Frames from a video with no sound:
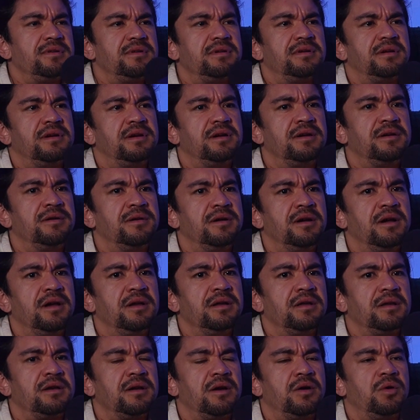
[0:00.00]

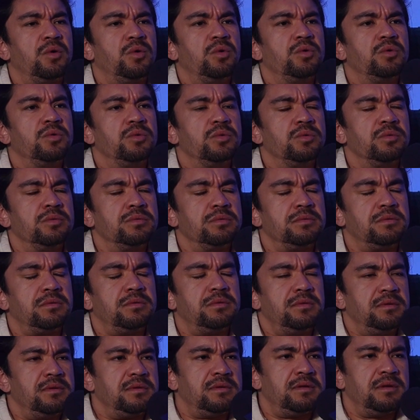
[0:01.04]
and go
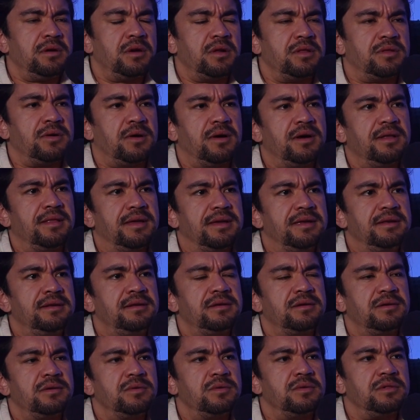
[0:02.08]
to go to Thailand,
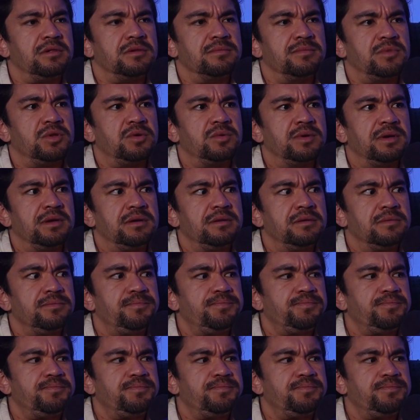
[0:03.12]
which I'm doing,